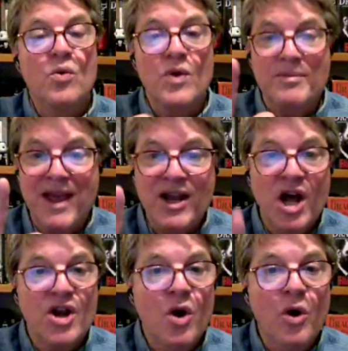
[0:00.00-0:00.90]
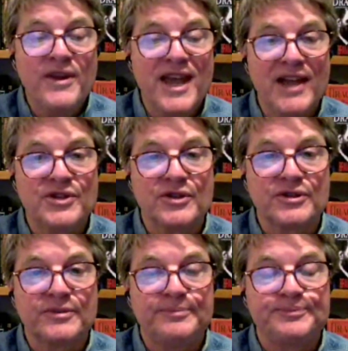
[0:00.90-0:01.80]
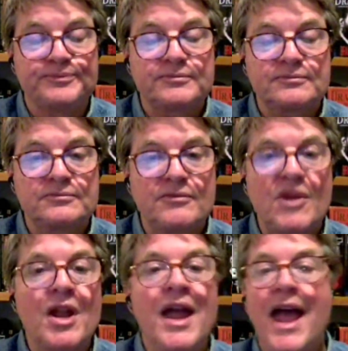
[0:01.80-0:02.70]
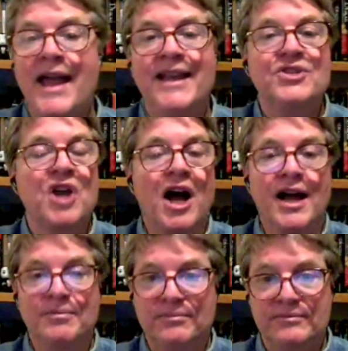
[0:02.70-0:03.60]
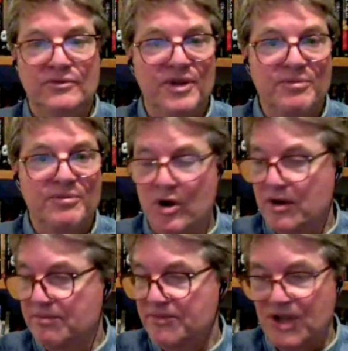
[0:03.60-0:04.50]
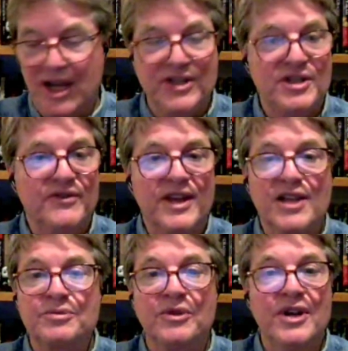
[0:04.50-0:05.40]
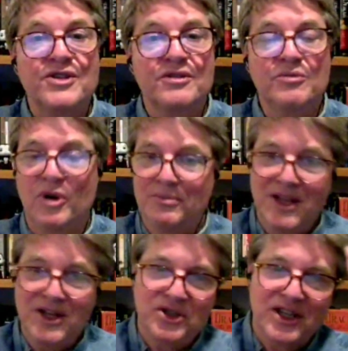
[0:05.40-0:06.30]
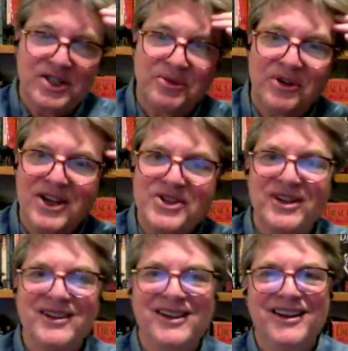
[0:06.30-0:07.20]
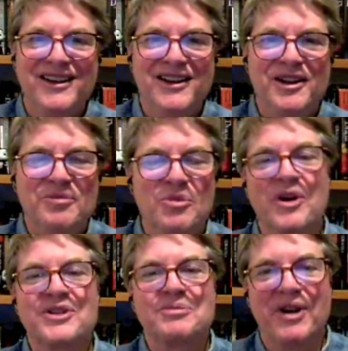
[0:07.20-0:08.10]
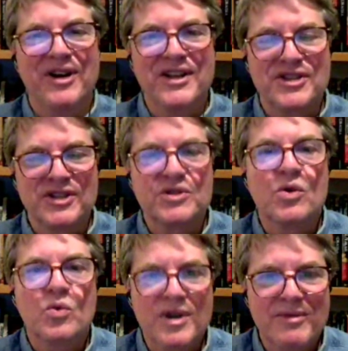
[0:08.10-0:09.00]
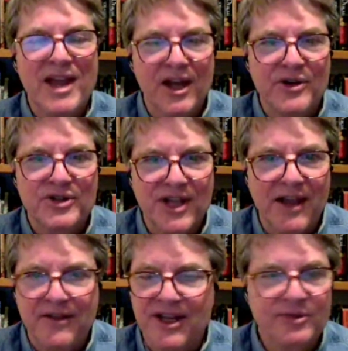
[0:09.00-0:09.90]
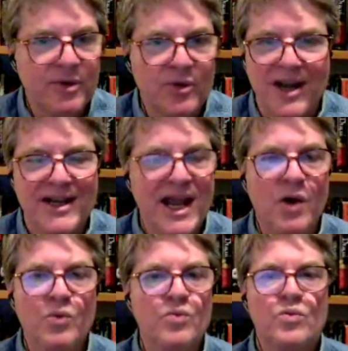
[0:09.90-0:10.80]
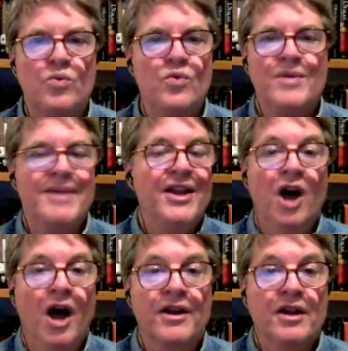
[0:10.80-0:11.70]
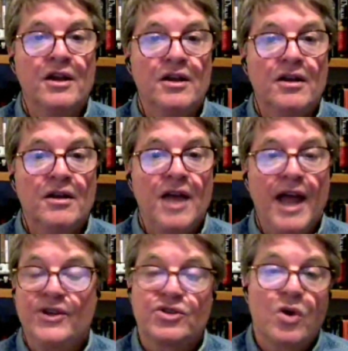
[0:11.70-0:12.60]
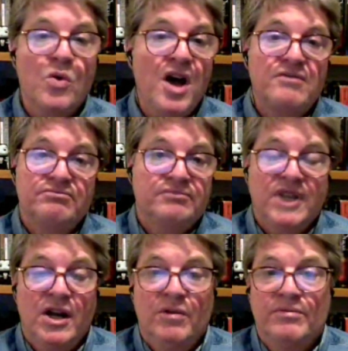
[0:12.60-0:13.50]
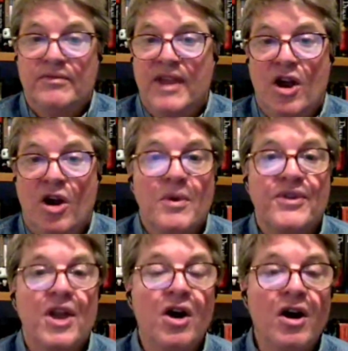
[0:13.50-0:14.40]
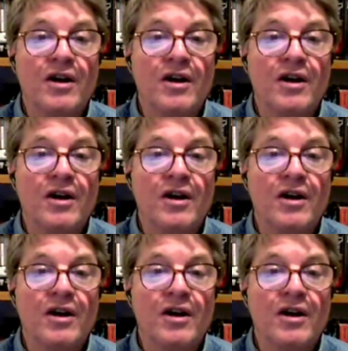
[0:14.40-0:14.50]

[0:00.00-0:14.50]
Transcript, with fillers: We may not know the answers, and in time." With more scientific exploration, more mental exploration, more experiences, we may understand things, but right now we may not. And so what? You know, they are what they are.